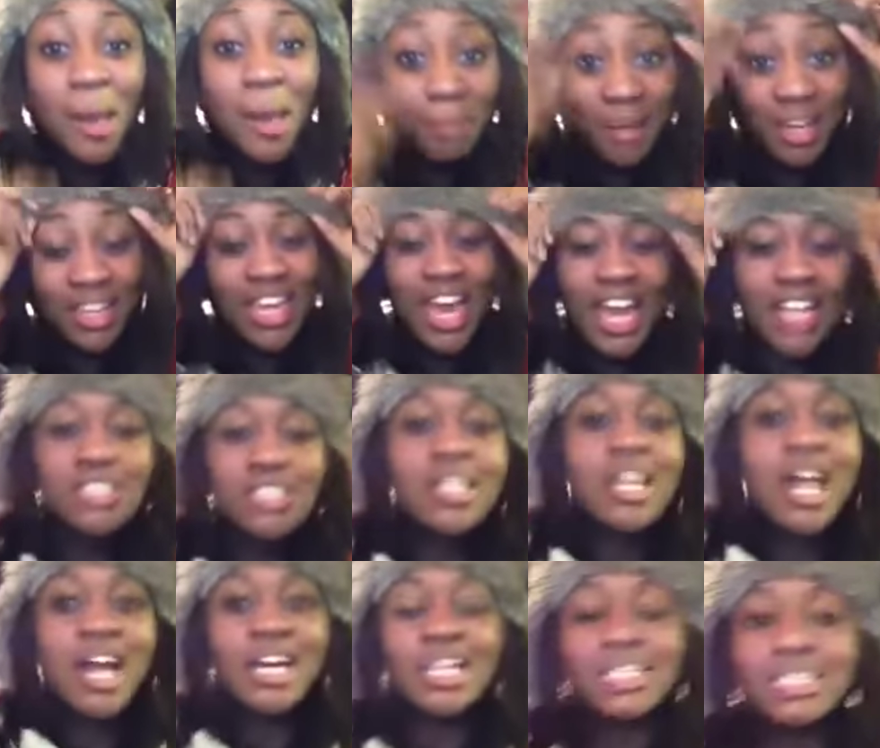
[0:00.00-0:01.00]
But yes,
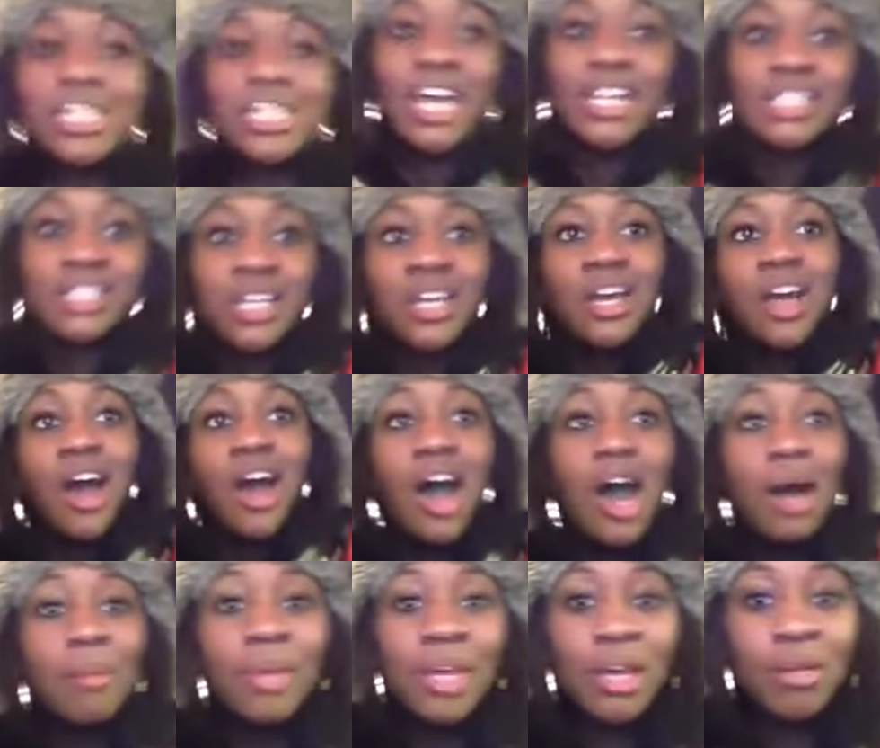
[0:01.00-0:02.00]
like I said,
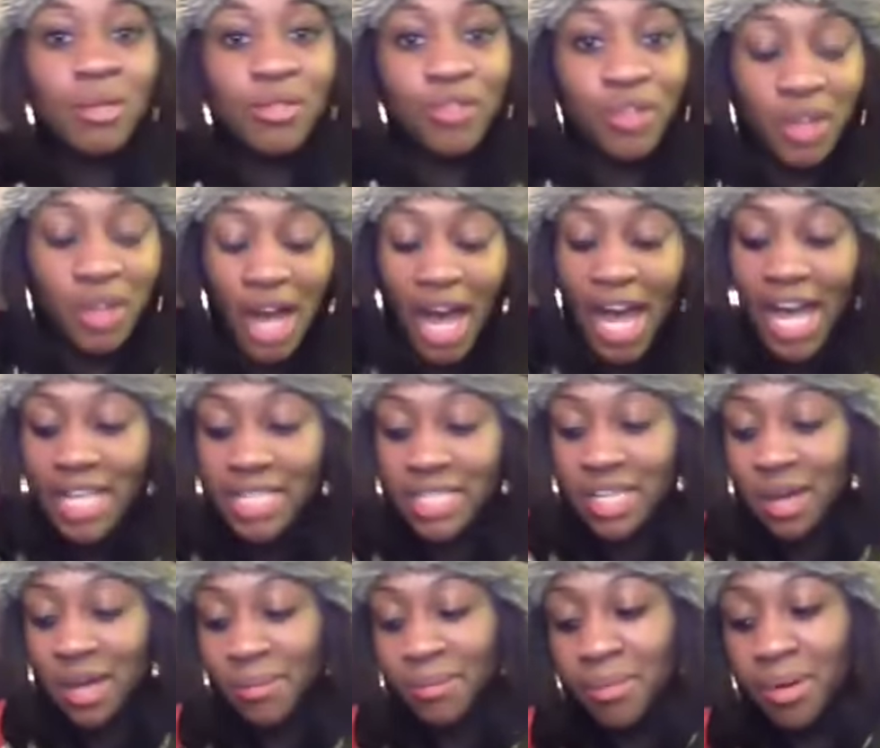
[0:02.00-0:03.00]
I'm here with you guys,
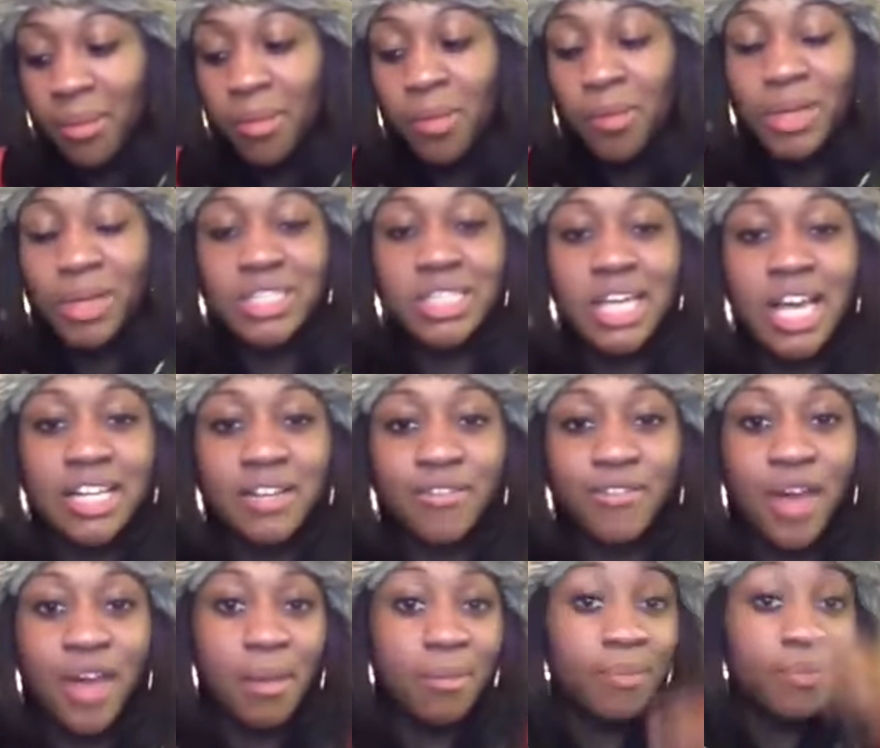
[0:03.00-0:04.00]
I'm on Westside
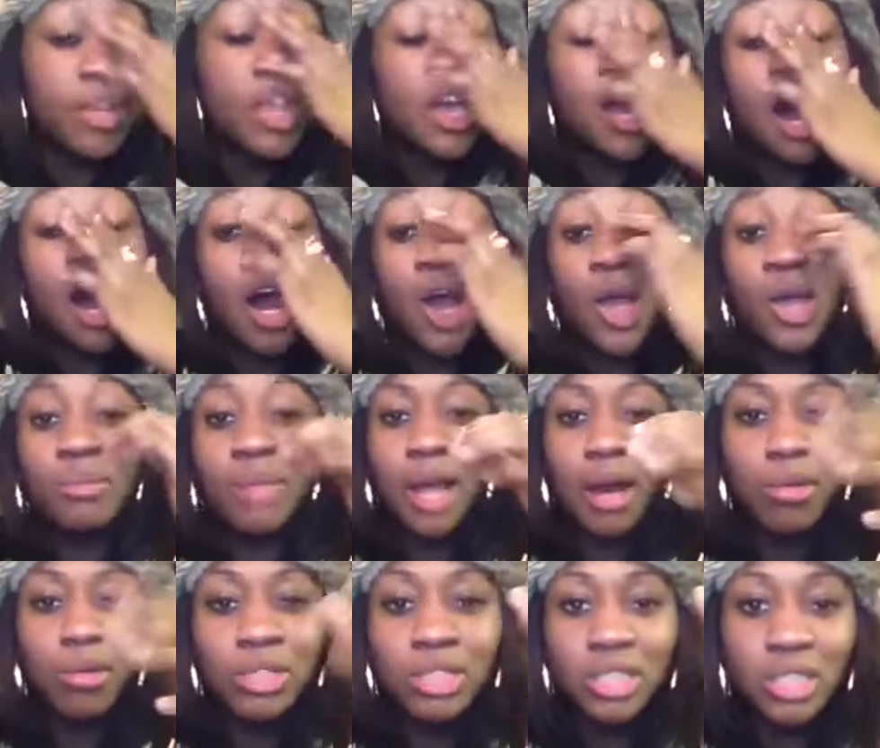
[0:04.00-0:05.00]
FM. I hope
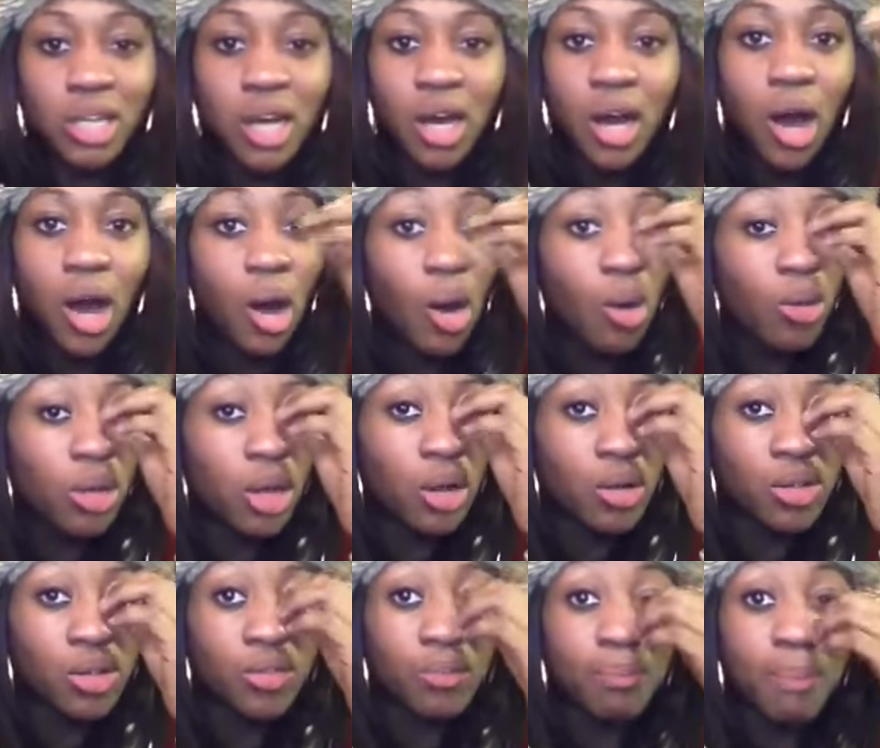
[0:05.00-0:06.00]
that wasn't a whole
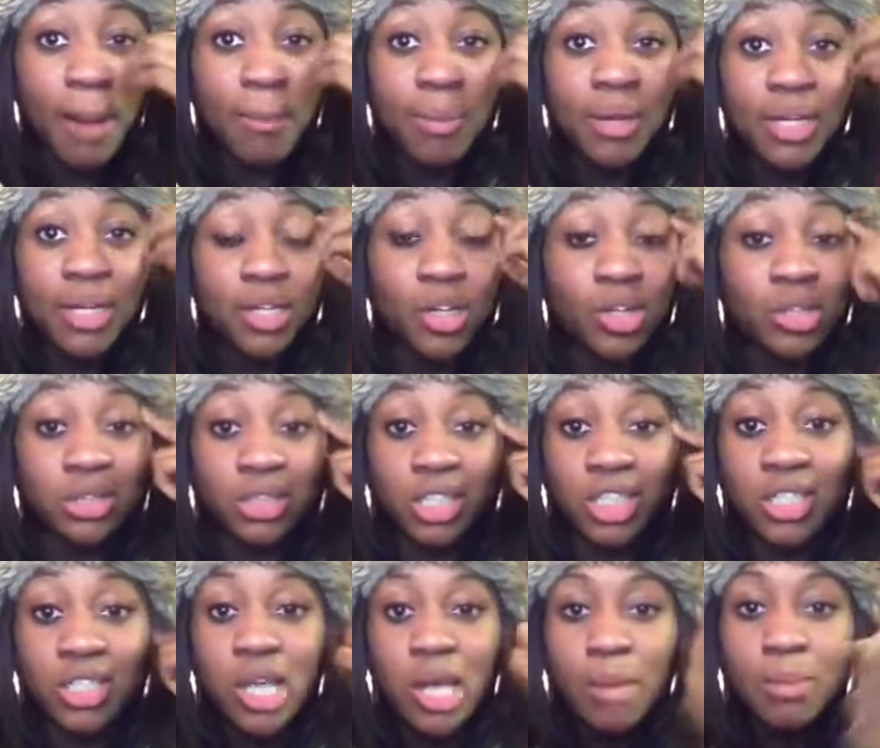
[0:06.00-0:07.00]
load of babbling
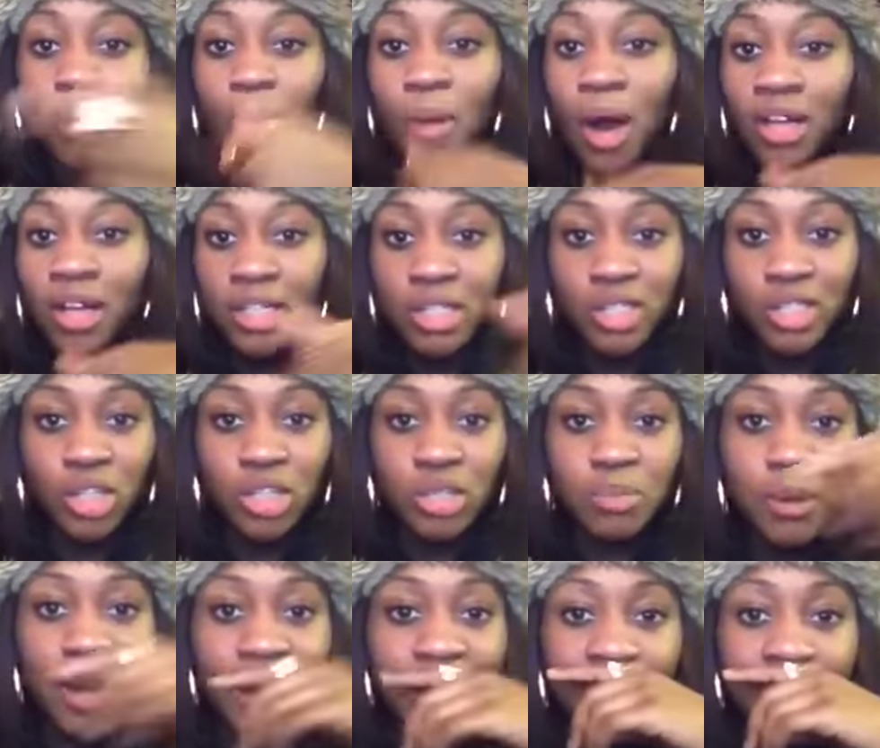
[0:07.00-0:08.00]
nonsense. But while this song's
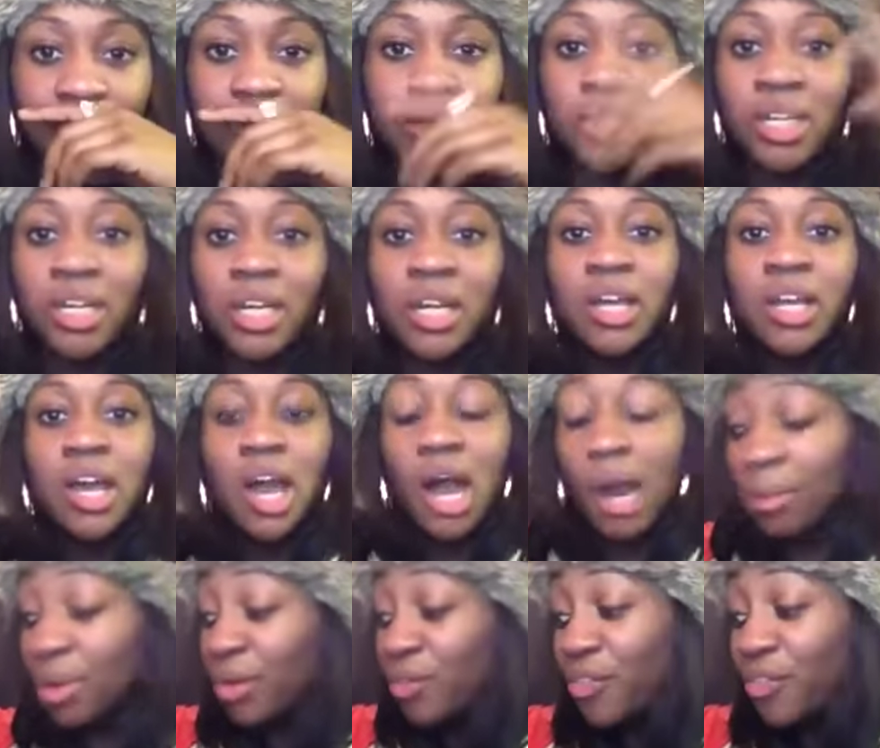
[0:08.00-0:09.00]
playing, I'm gonna
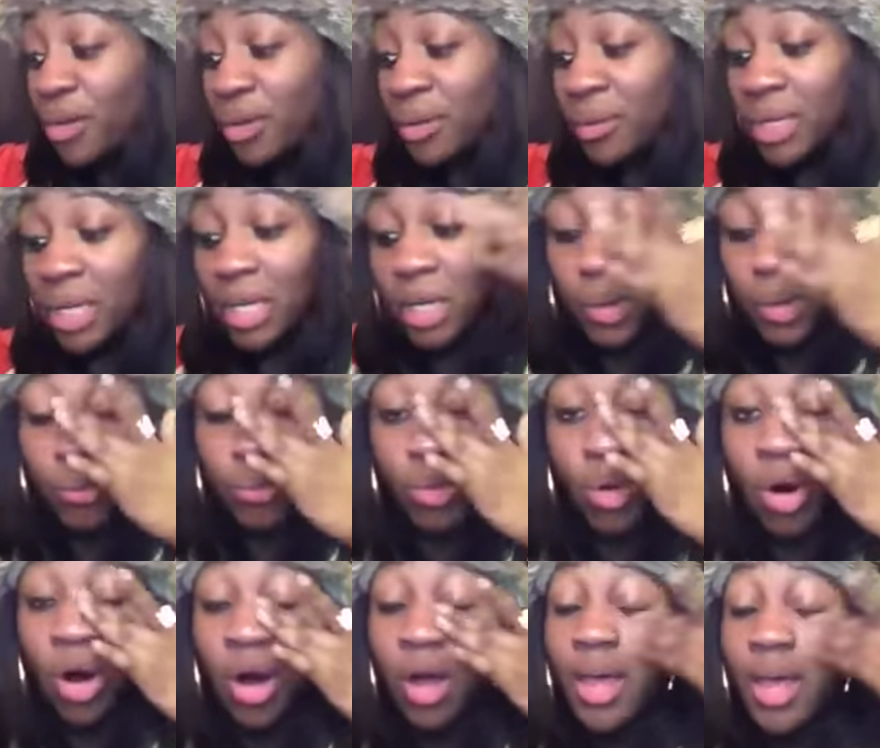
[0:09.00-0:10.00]
fill you in a little
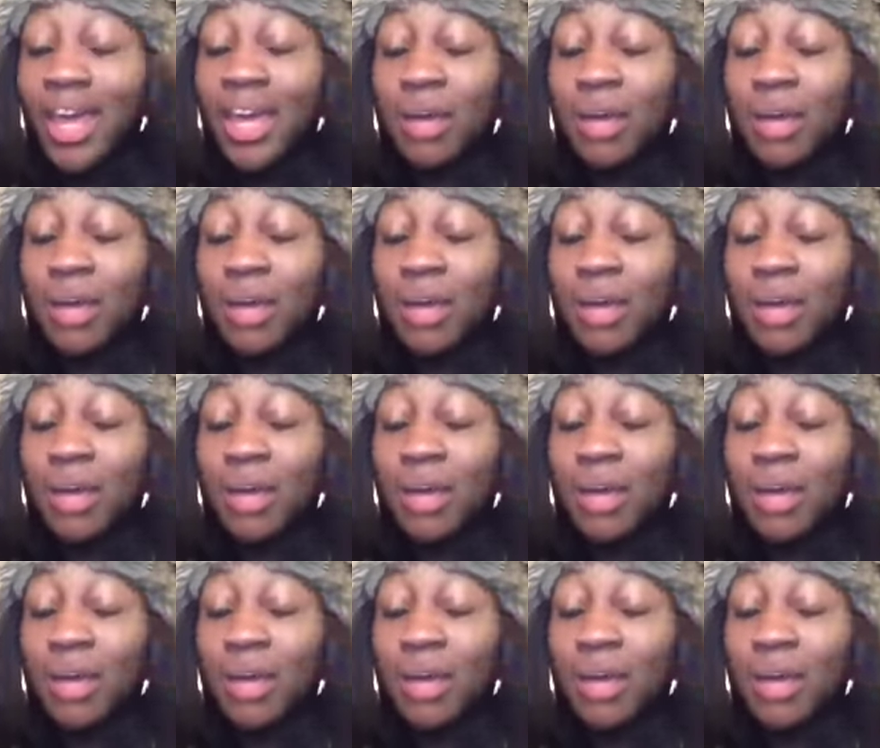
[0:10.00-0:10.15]
more.